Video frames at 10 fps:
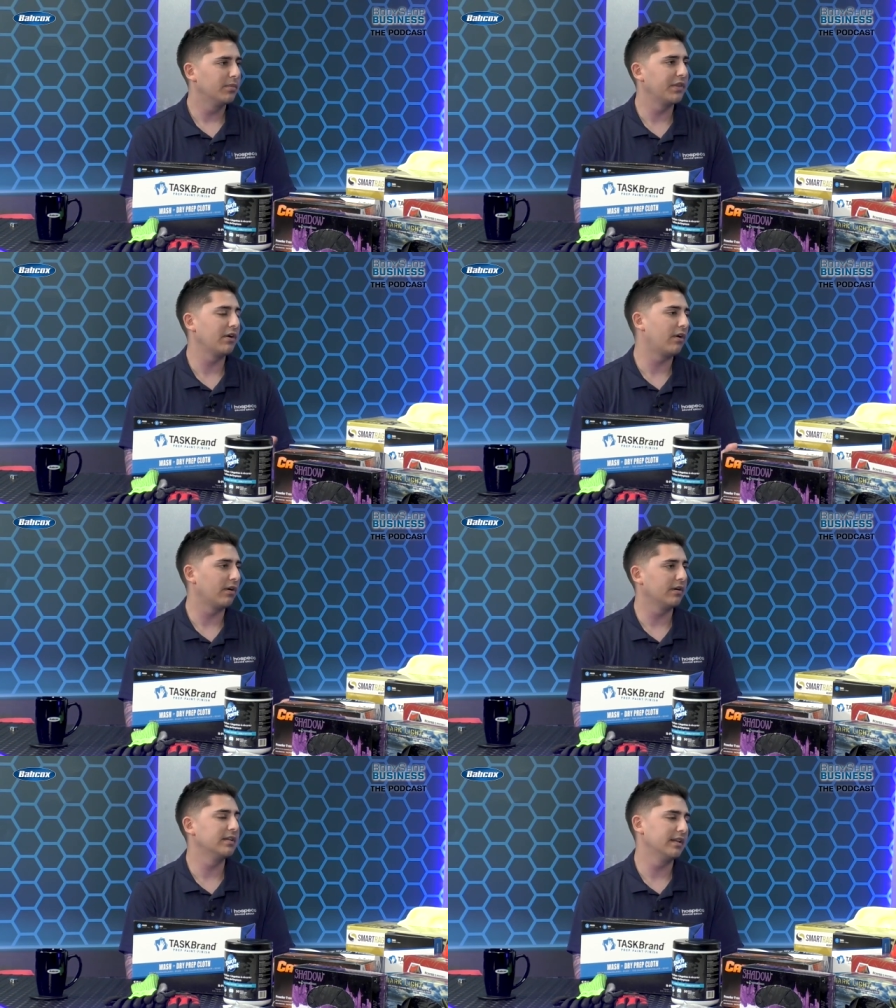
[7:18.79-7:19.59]
But they
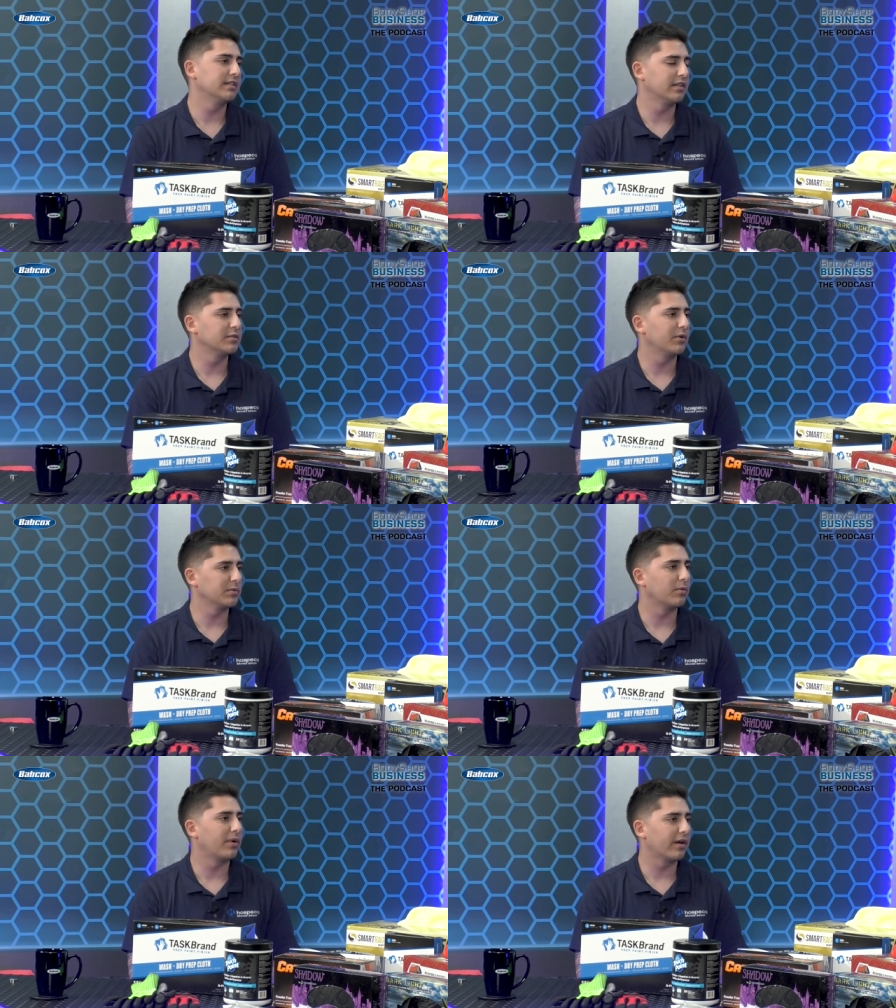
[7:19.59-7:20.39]
are, it is a
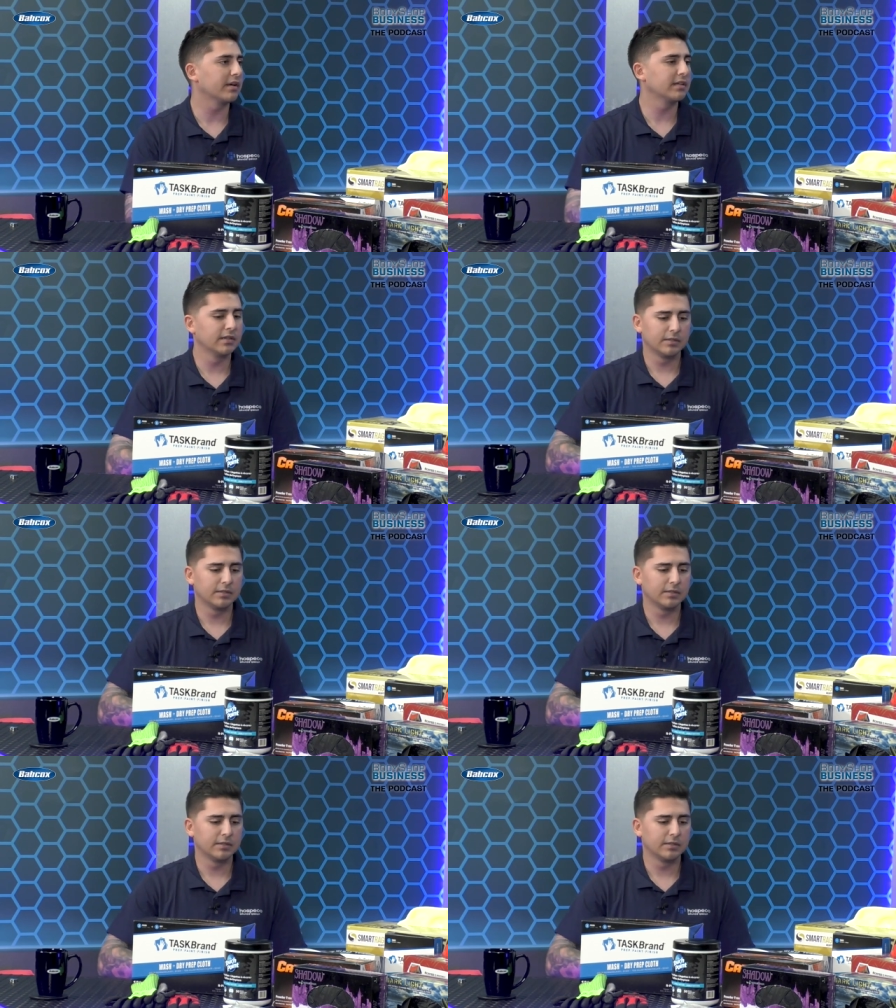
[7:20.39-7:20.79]
disposable product.